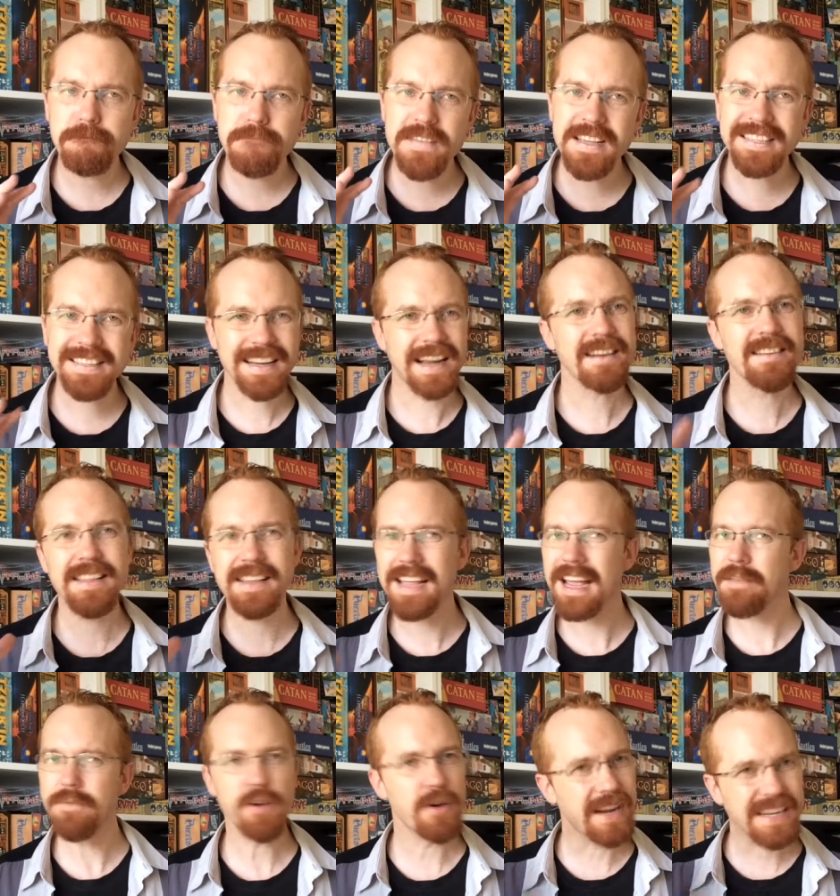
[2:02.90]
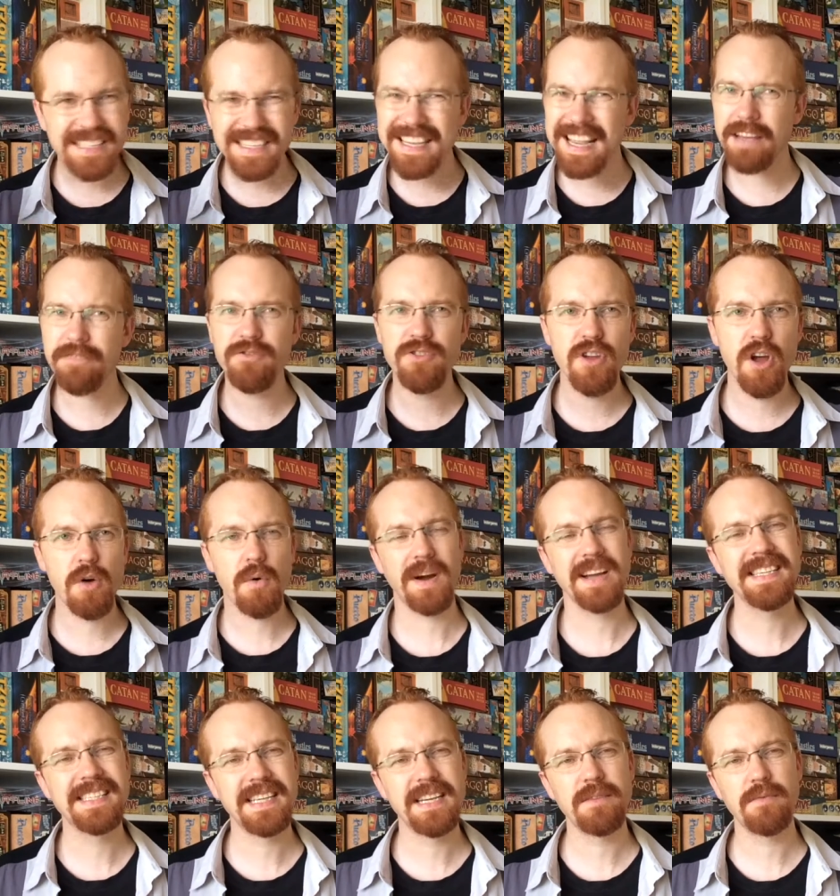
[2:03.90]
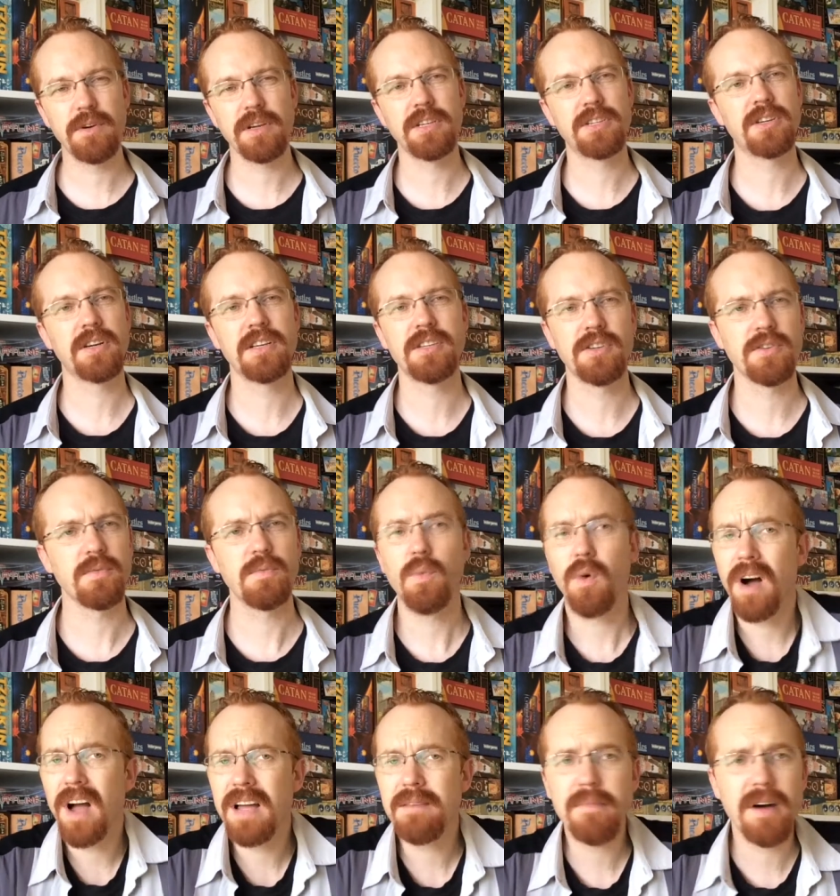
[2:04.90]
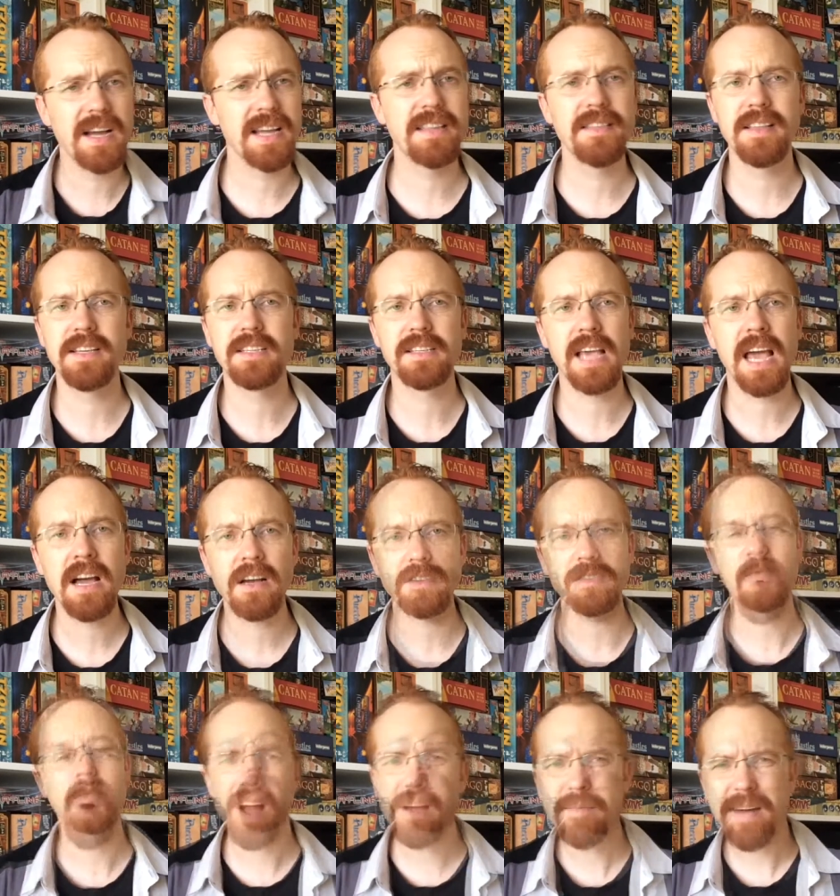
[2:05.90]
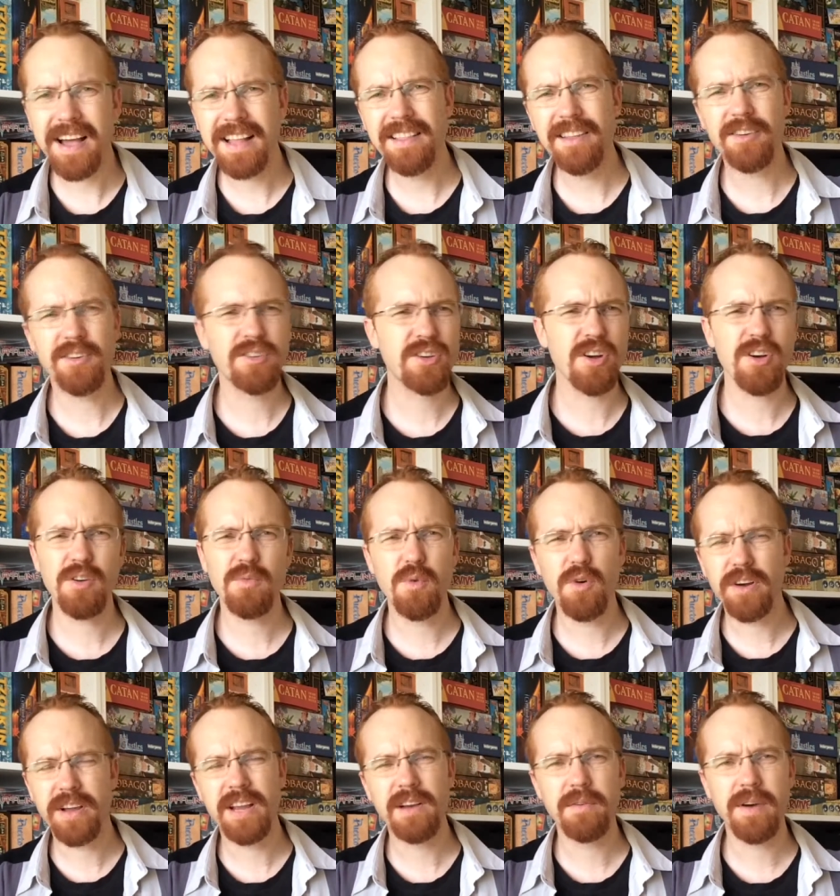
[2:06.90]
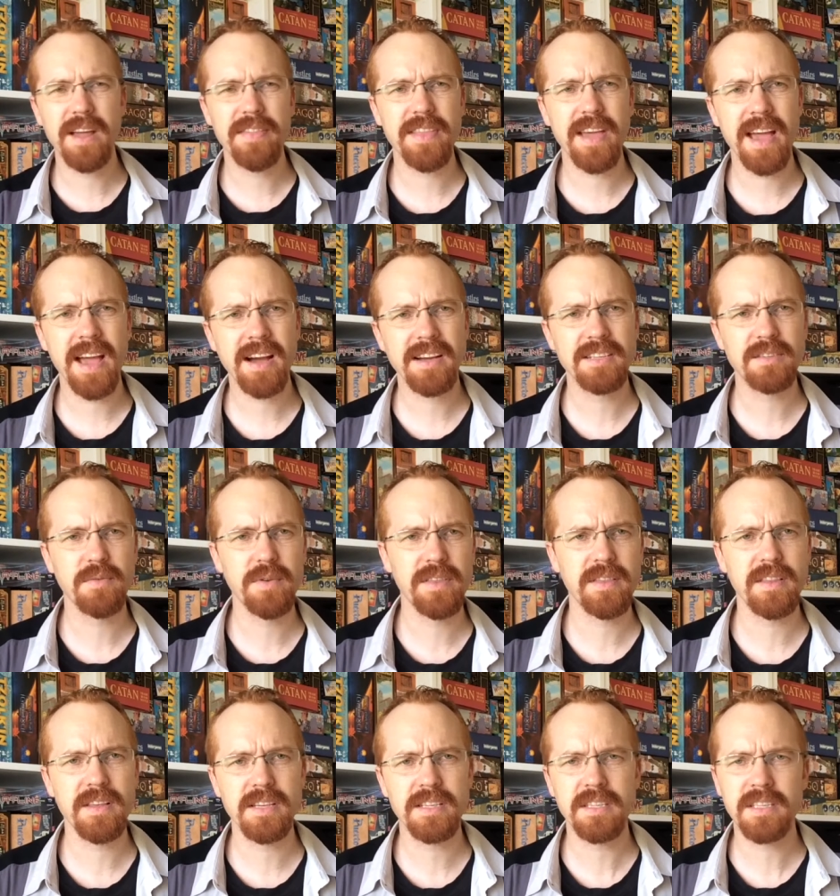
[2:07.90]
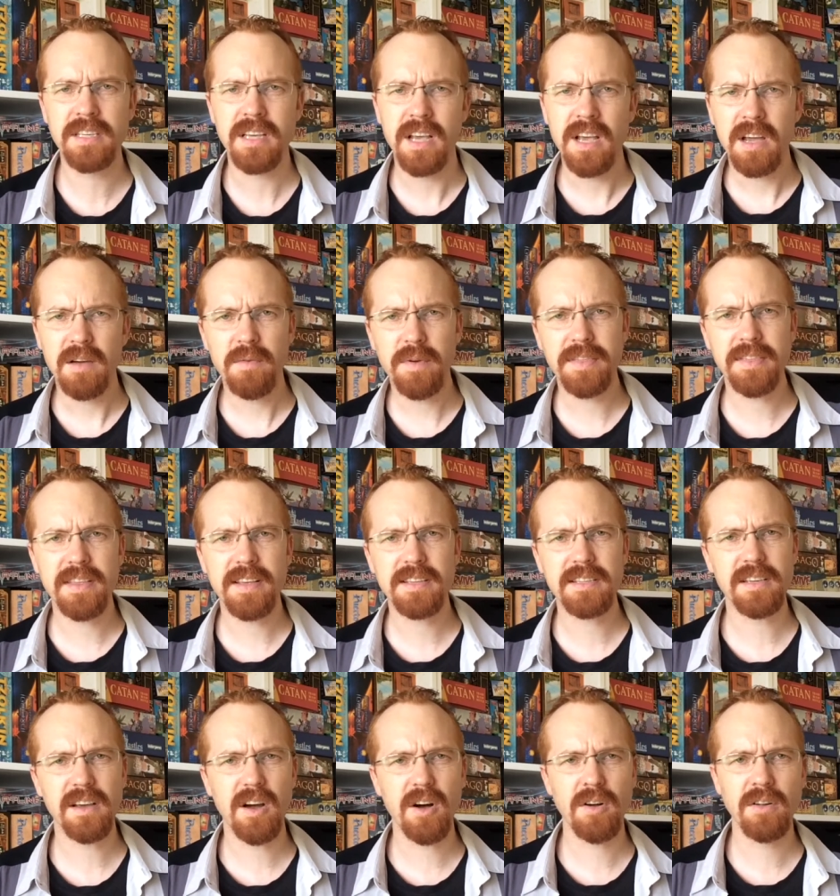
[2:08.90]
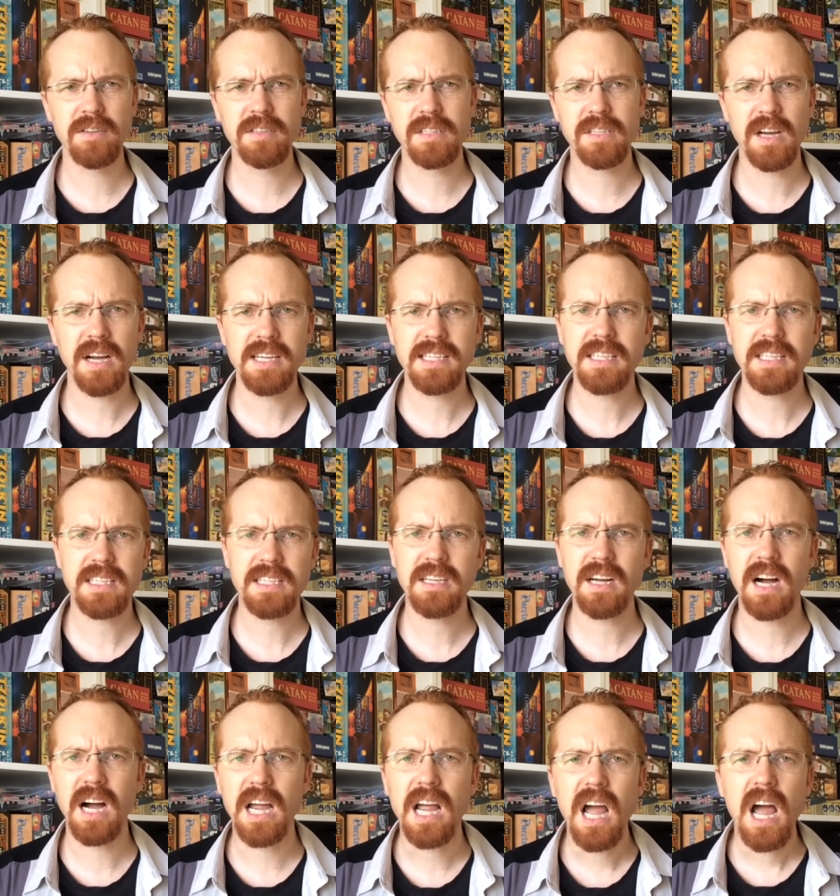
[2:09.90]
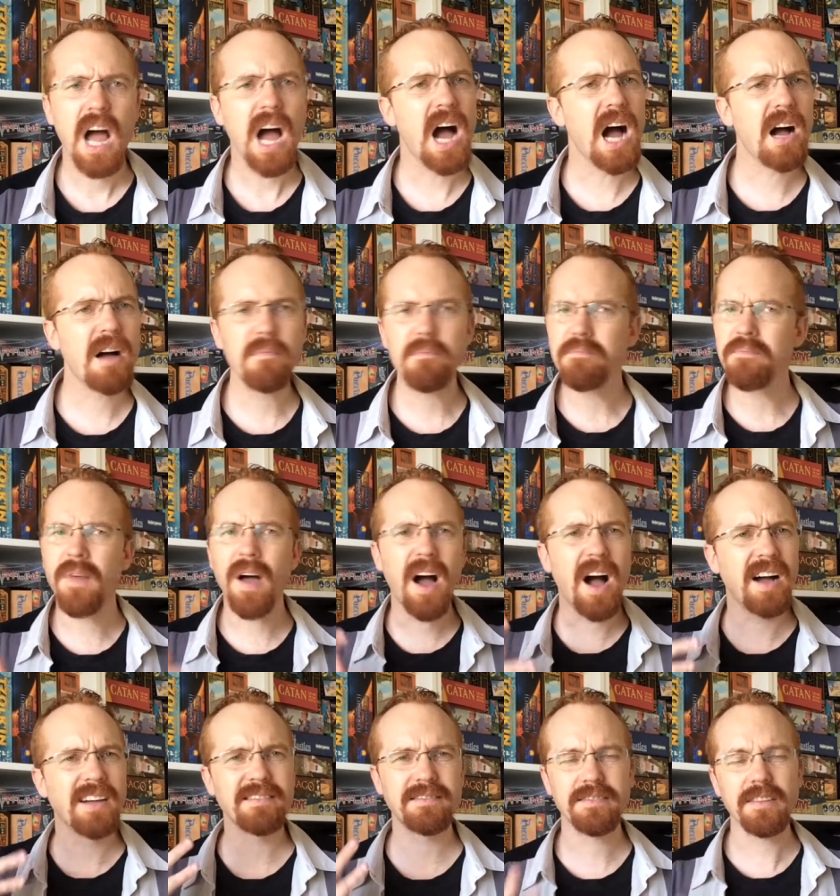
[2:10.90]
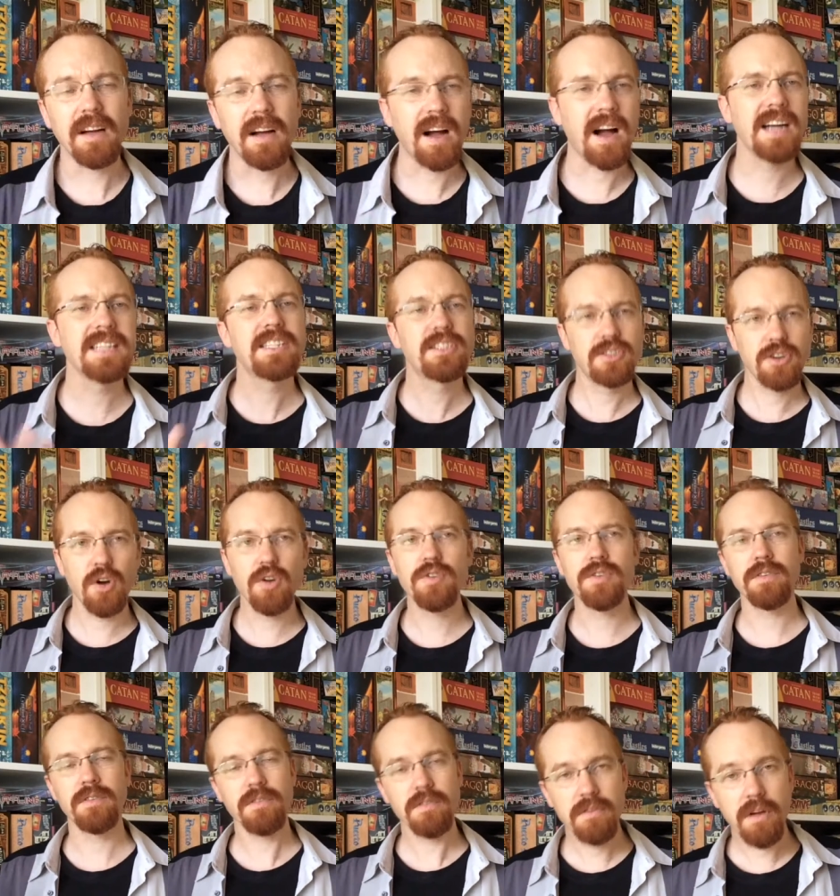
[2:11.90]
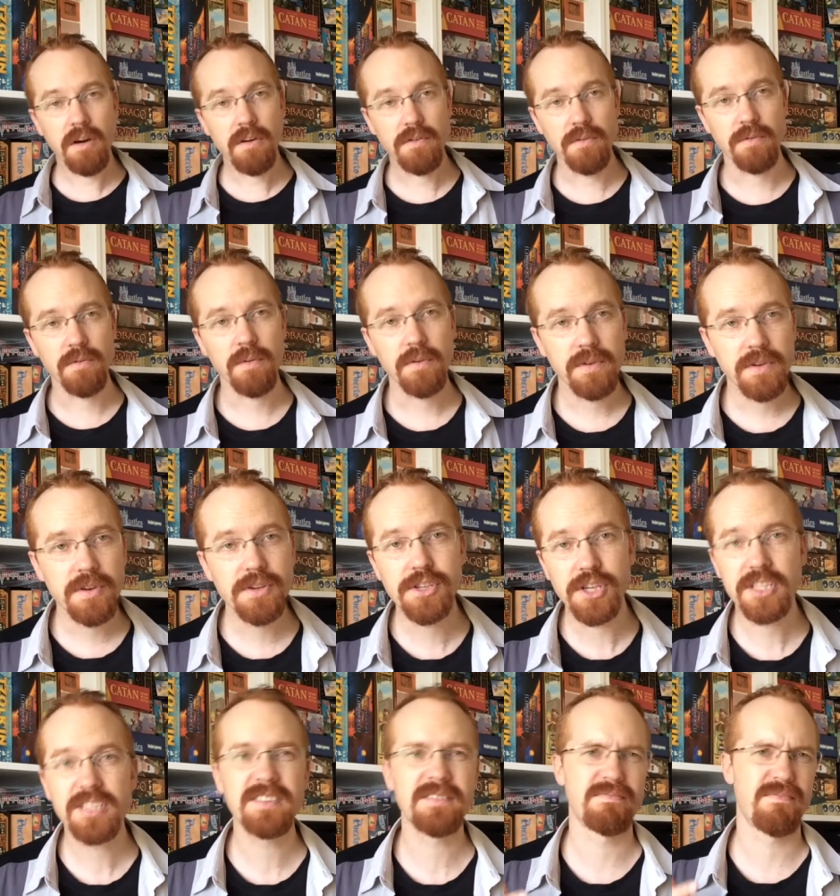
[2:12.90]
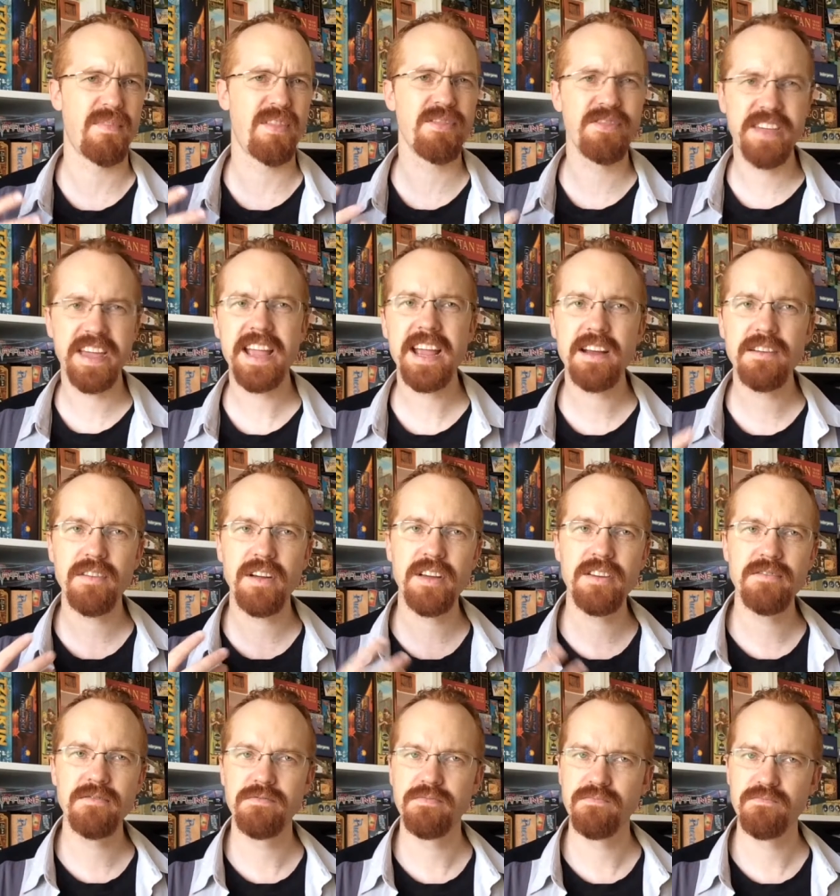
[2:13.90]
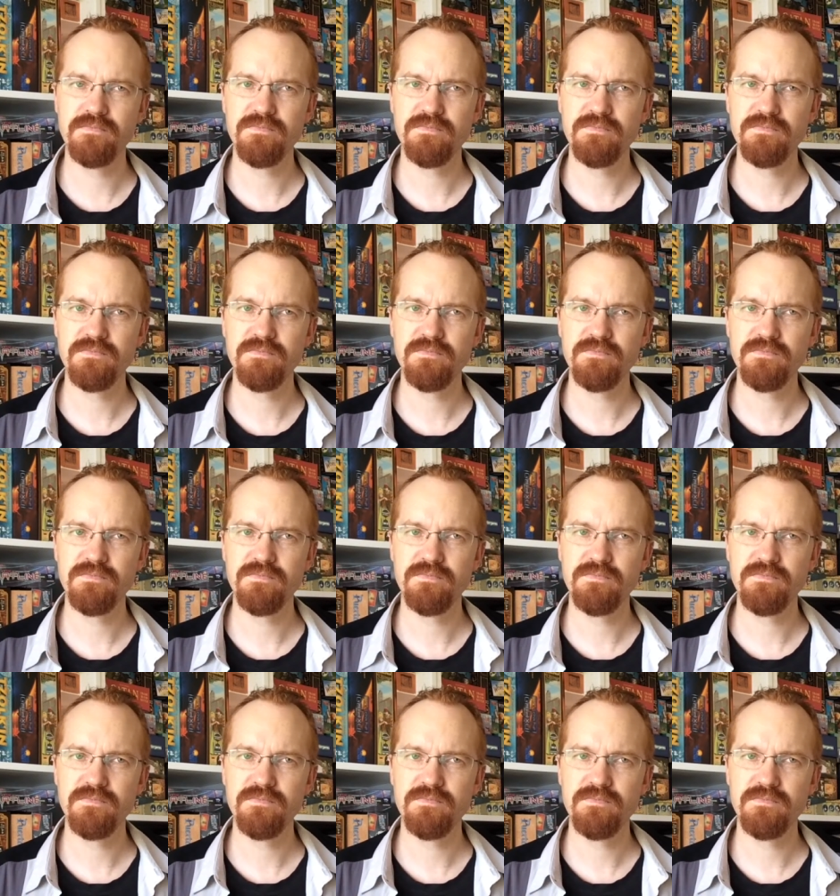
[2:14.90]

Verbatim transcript: The start of the game, you actually have no idea what you're trying to do. Why am I in this house? Why am I a little girl walking around the house with this with this old scientist guy? Um, I I don't know. You're just there and